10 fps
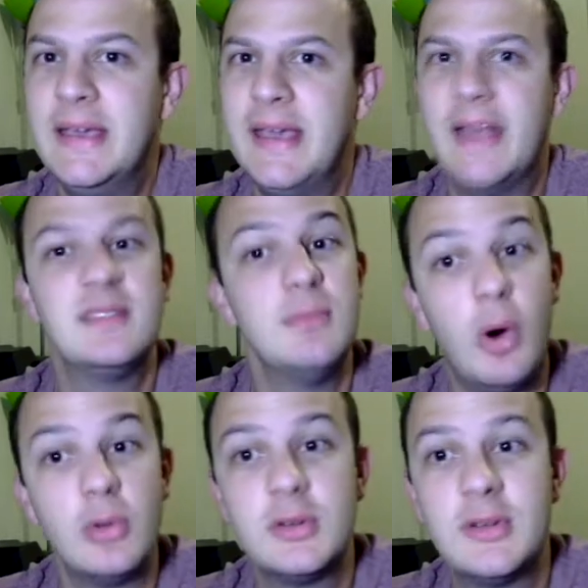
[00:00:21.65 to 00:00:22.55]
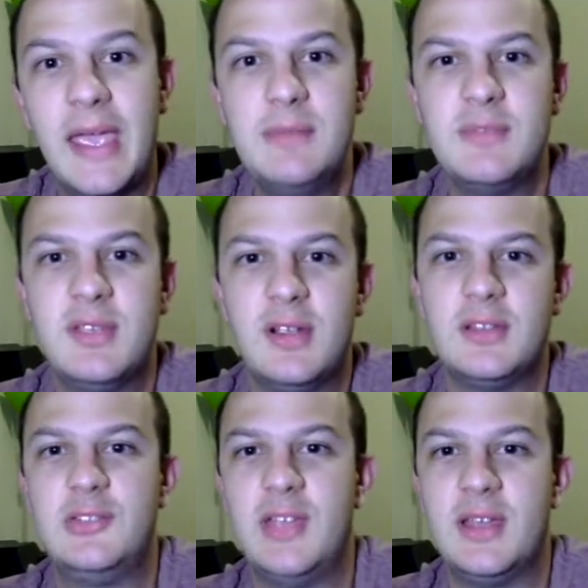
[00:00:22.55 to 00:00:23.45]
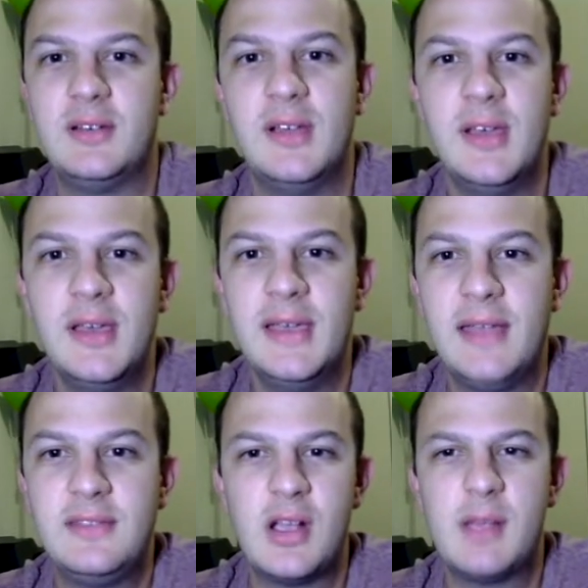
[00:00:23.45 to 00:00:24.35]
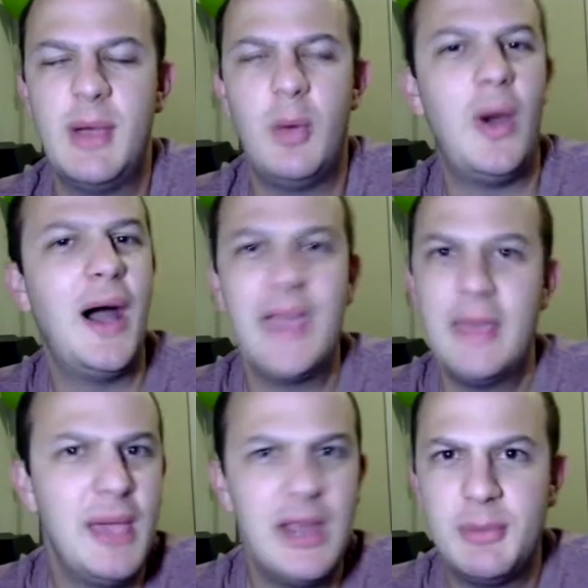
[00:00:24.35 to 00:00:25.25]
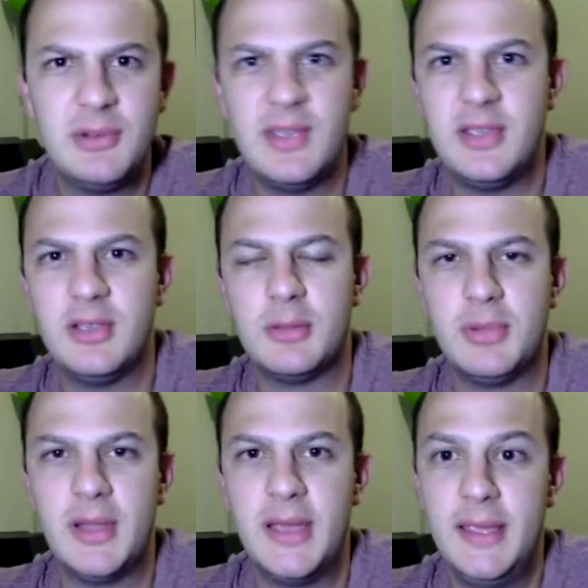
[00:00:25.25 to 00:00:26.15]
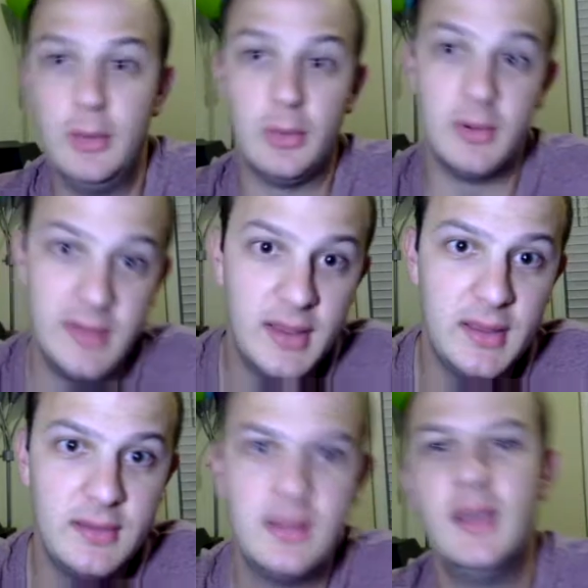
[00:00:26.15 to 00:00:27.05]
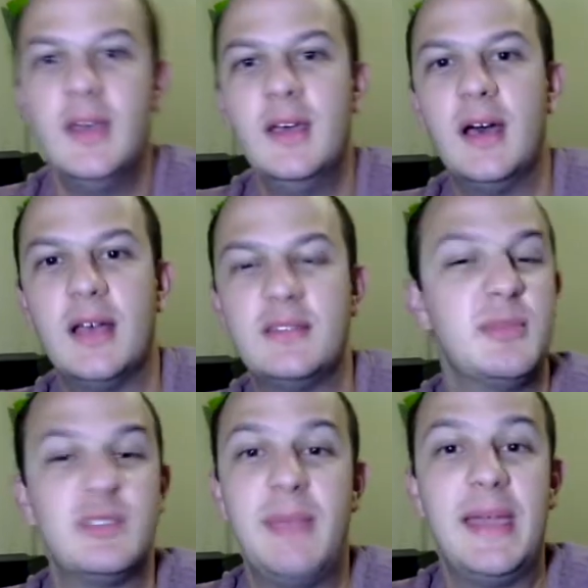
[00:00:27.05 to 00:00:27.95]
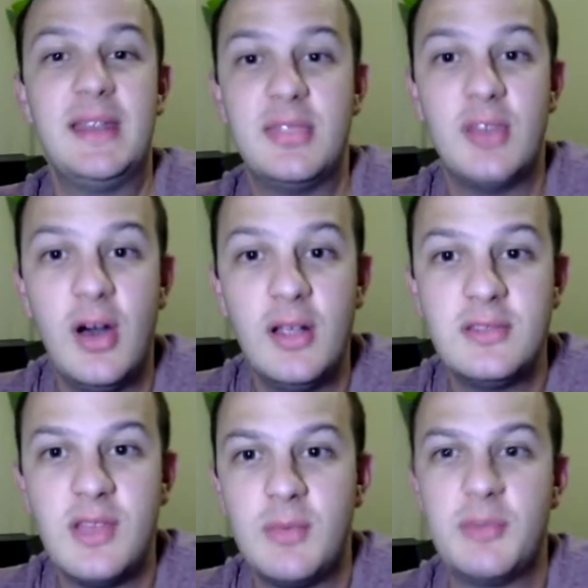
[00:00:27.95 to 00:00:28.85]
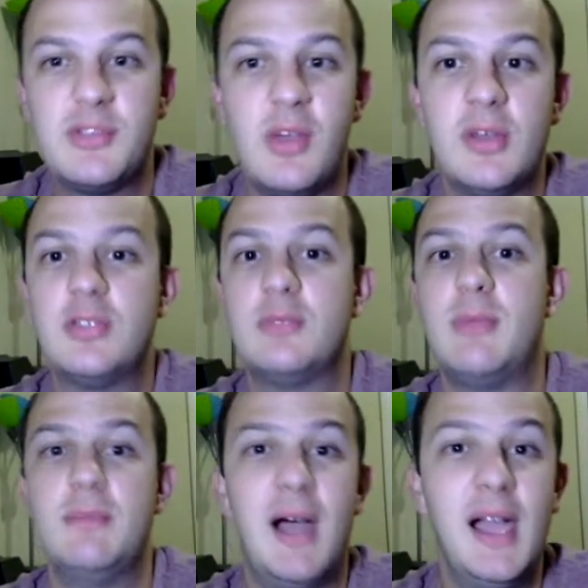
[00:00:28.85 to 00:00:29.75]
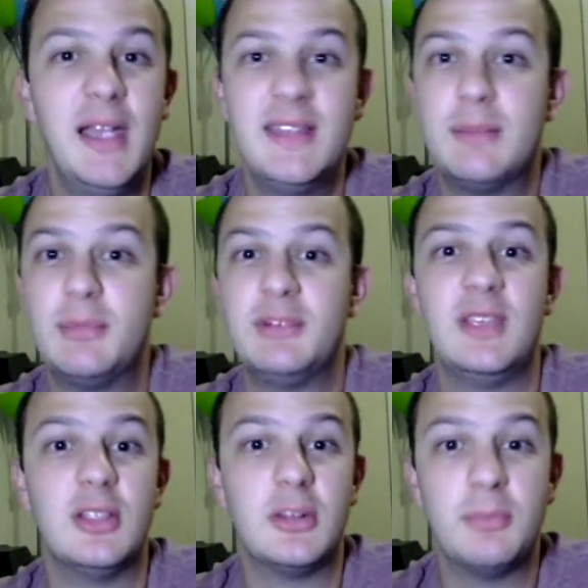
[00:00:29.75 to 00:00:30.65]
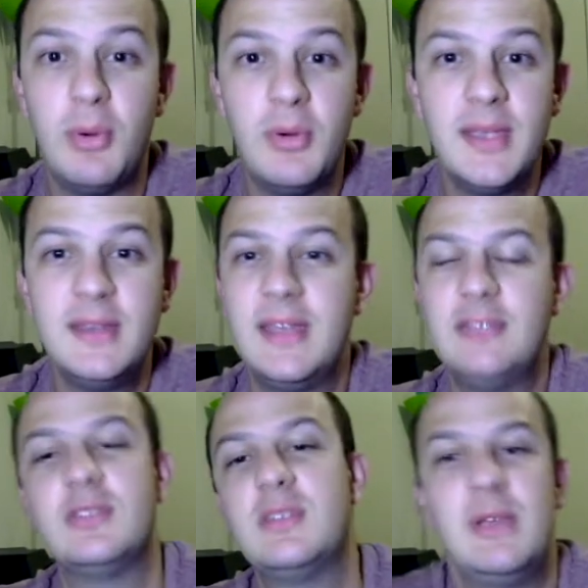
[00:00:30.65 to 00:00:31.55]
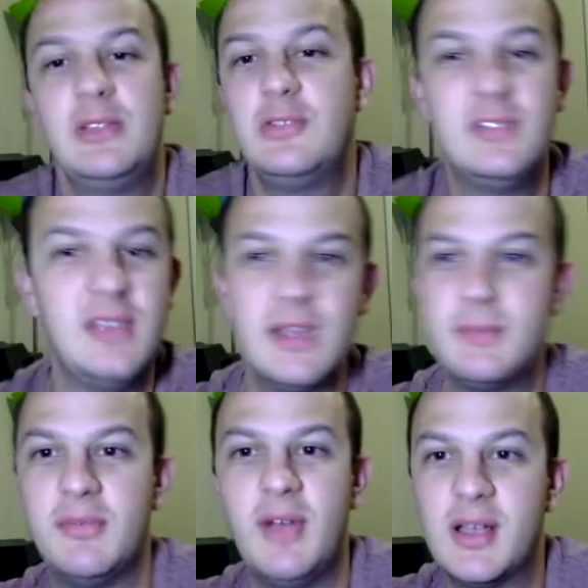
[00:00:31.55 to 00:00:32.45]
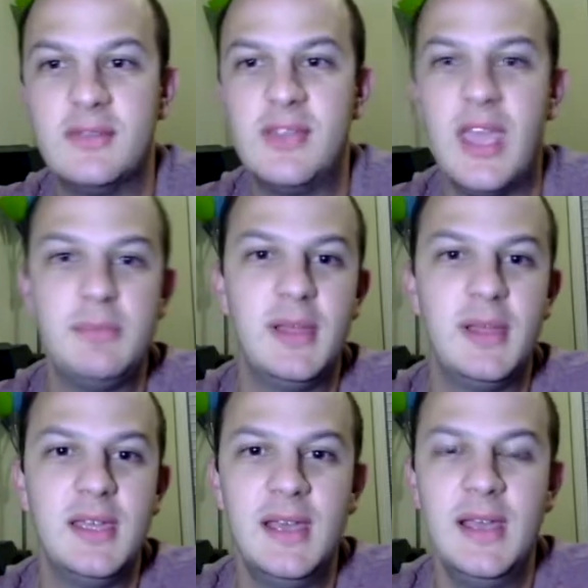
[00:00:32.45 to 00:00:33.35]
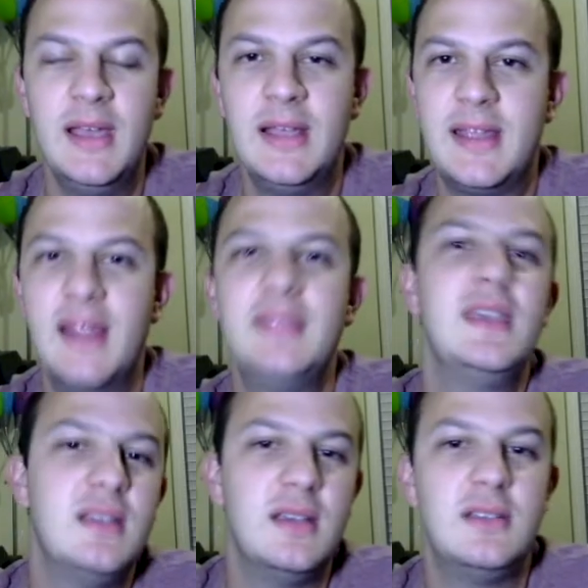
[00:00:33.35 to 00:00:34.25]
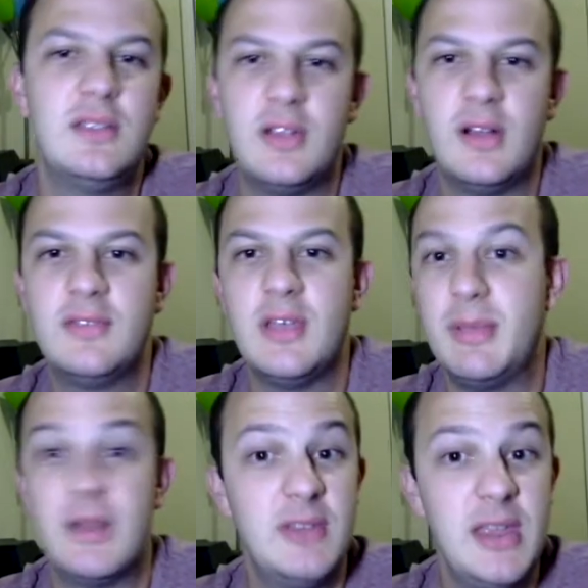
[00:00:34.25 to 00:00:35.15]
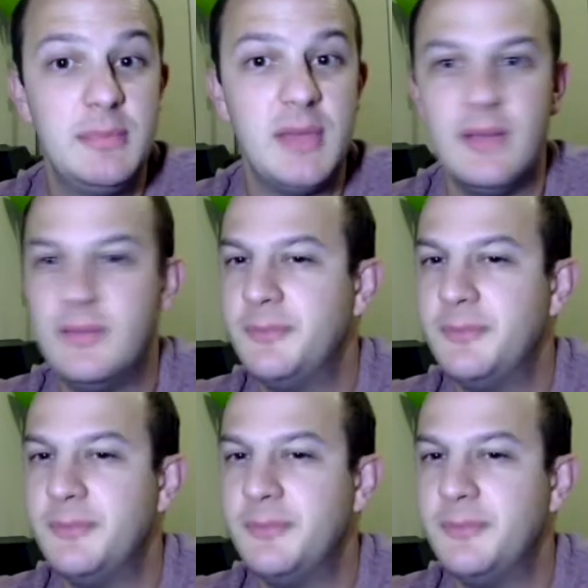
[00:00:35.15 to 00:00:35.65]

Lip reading: at some older games here on the channel and talk about why I made a particular play or didn't, some expanded thoughts on what was going through my mind at a particular point, and just some interesting and provocative gameplay that I think deserves a bit of a deep dive.